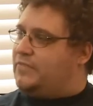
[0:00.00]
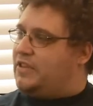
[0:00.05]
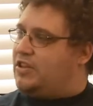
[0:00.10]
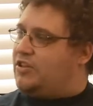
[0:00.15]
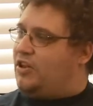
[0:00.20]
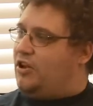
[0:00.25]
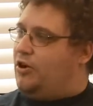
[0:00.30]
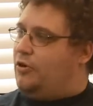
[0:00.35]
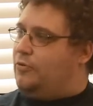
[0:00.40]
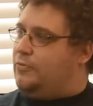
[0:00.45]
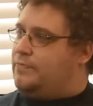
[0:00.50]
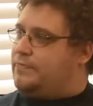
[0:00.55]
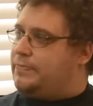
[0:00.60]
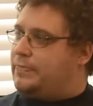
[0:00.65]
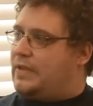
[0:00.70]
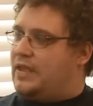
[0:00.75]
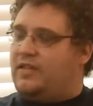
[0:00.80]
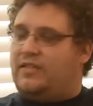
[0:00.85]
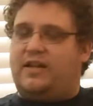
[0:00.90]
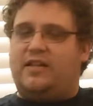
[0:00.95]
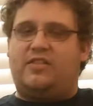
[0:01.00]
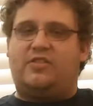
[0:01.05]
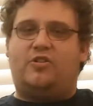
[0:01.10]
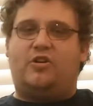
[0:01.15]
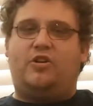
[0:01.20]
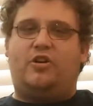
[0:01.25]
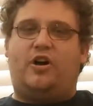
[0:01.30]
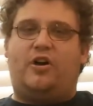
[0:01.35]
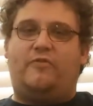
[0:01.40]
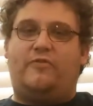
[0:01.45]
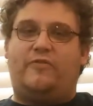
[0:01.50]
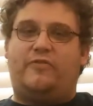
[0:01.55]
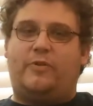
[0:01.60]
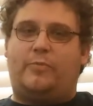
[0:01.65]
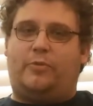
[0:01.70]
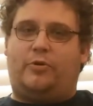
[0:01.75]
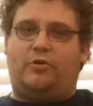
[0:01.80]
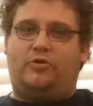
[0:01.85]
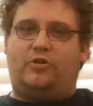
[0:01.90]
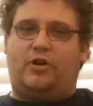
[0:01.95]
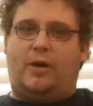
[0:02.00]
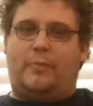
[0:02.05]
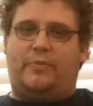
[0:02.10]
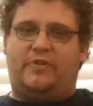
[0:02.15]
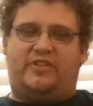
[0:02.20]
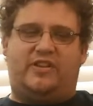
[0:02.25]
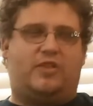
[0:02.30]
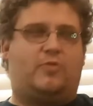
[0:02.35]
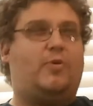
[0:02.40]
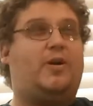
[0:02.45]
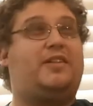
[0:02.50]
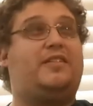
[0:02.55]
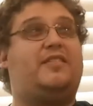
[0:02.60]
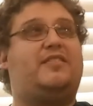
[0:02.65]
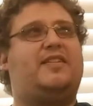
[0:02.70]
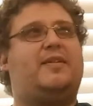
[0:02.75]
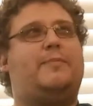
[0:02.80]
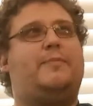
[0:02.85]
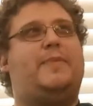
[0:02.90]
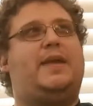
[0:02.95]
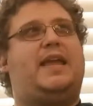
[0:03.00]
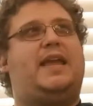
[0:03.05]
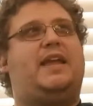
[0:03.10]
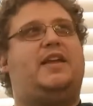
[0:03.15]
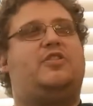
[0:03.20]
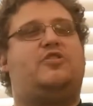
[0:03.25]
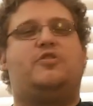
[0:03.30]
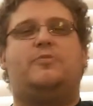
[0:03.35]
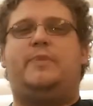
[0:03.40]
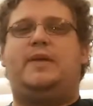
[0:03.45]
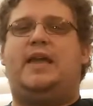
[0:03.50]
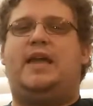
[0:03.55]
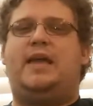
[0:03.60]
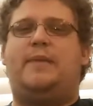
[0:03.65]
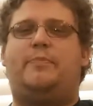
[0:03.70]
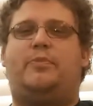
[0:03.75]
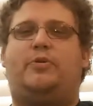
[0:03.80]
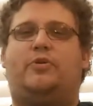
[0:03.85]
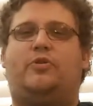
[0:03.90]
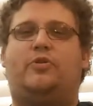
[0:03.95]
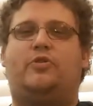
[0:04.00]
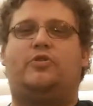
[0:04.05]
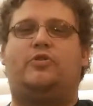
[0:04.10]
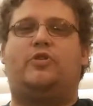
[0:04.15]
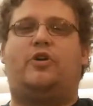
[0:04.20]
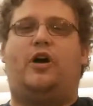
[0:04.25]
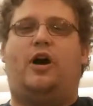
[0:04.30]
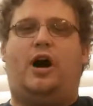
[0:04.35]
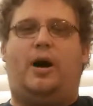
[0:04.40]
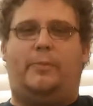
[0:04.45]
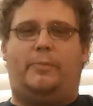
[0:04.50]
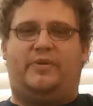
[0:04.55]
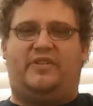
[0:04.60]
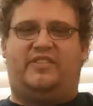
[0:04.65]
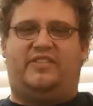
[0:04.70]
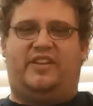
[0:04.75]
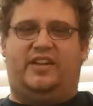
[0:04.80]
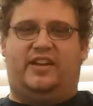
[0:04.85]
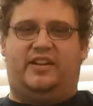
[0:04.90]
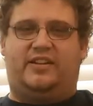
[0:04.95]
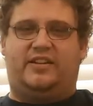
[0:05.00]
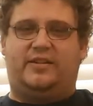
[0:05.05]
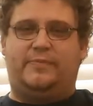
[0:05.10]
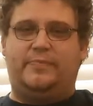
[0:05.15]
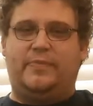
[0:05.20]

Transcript: So let's start off with the polar opposites. What does it mean to be a polar opposite?